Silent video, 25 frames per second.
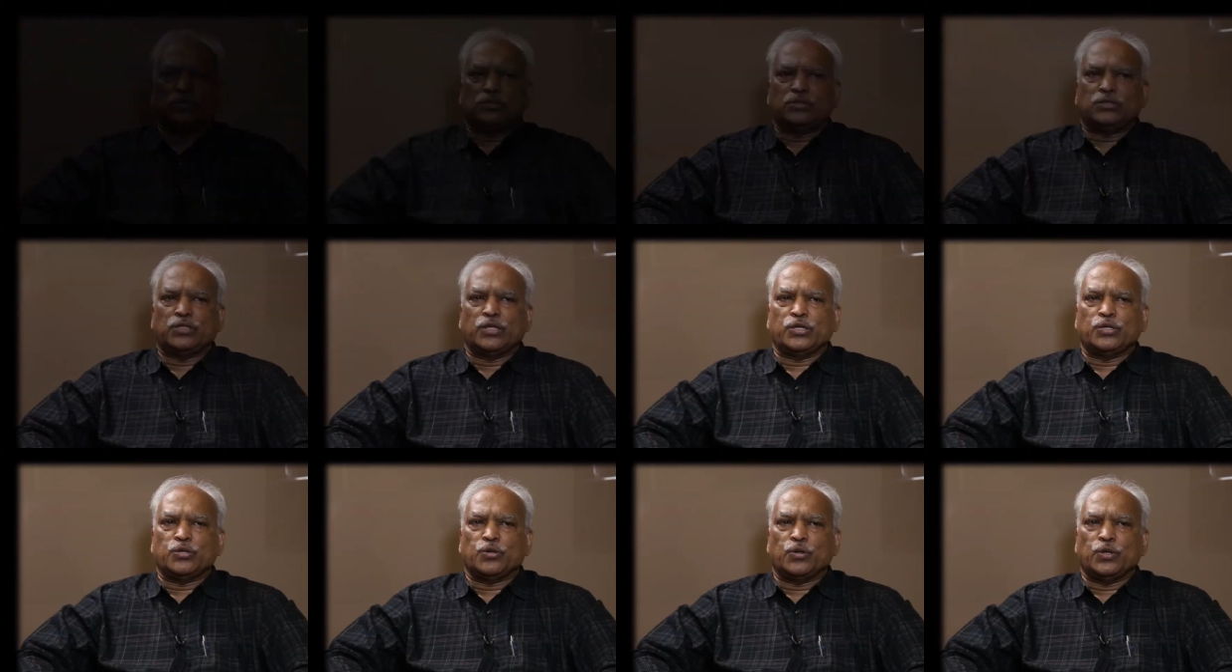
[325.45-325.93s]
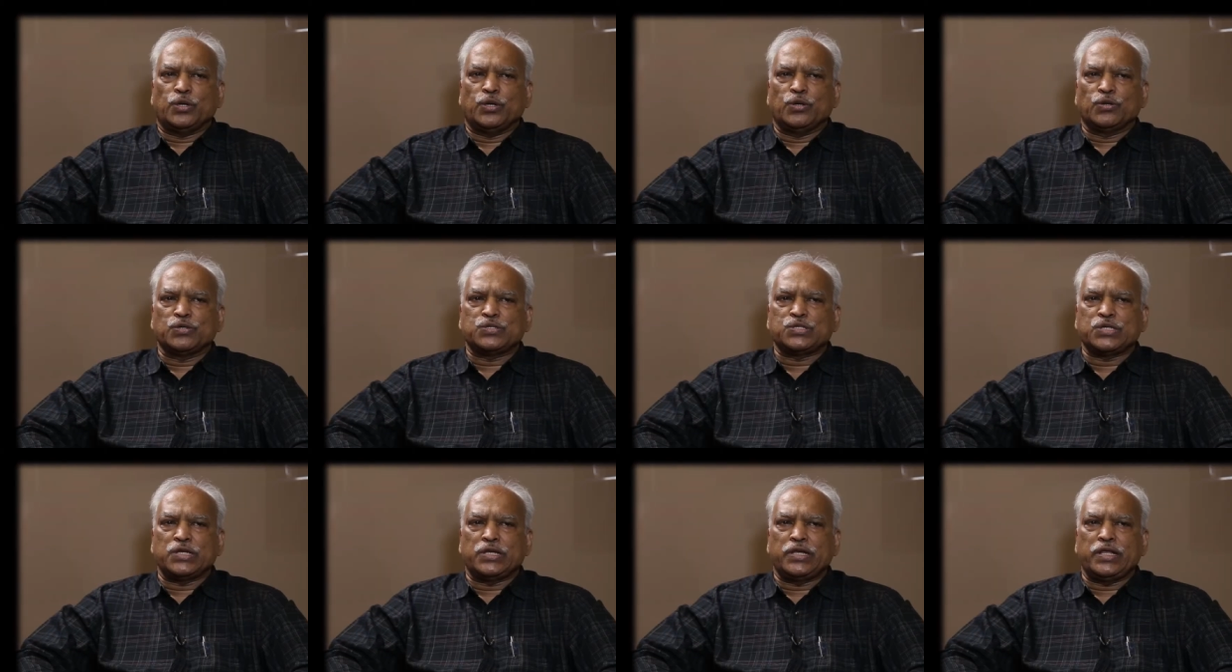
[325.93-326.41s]
The
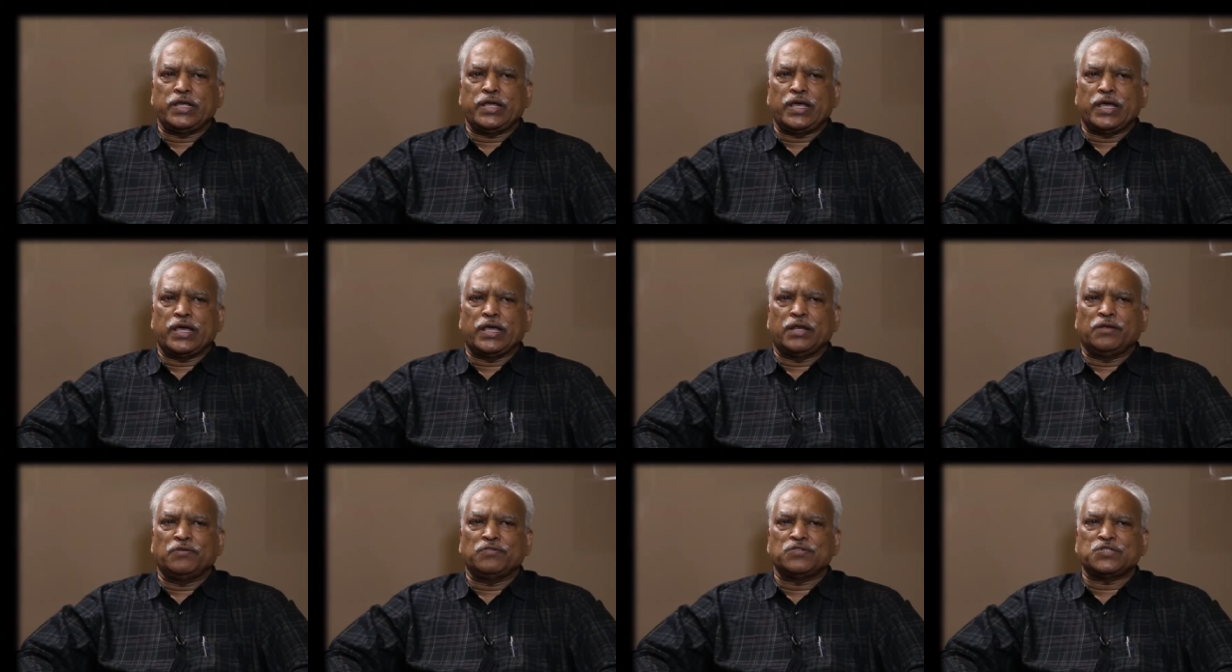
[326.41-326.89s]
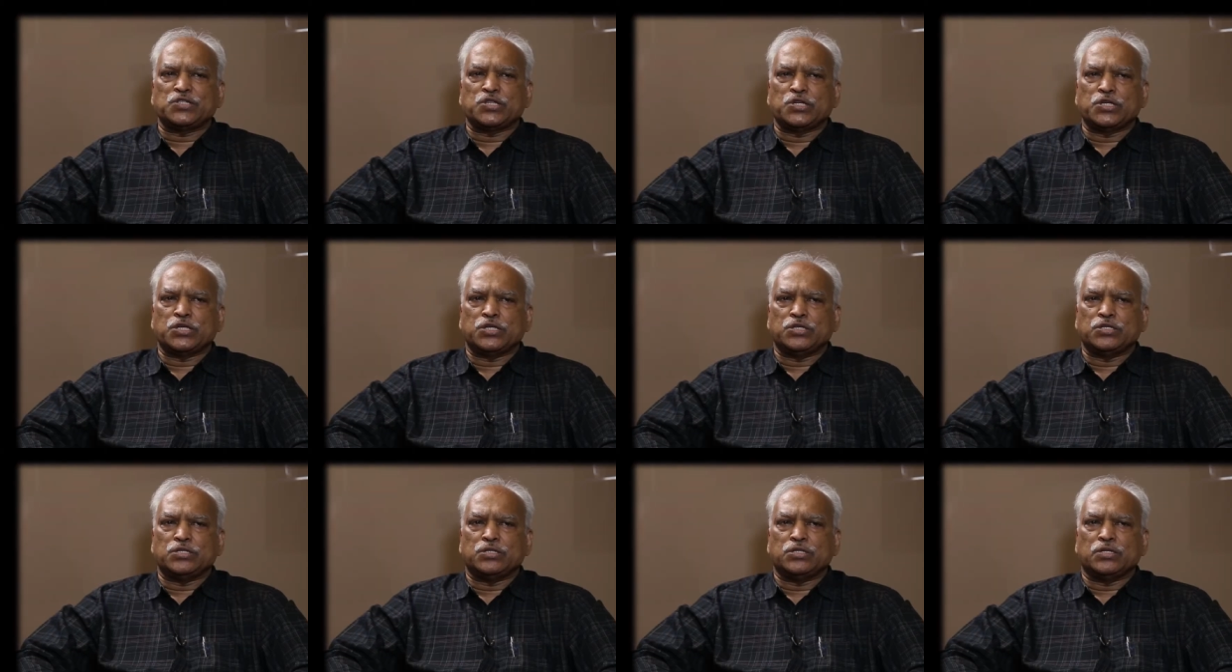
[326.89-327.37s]
university
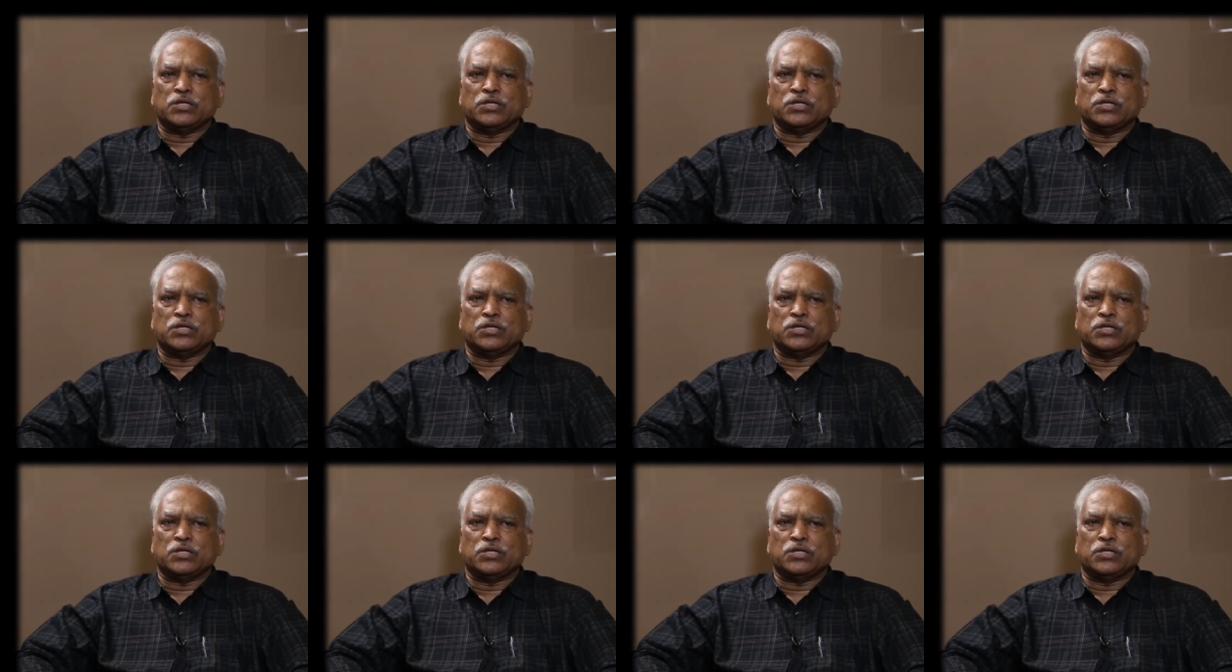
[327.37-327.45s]
envisages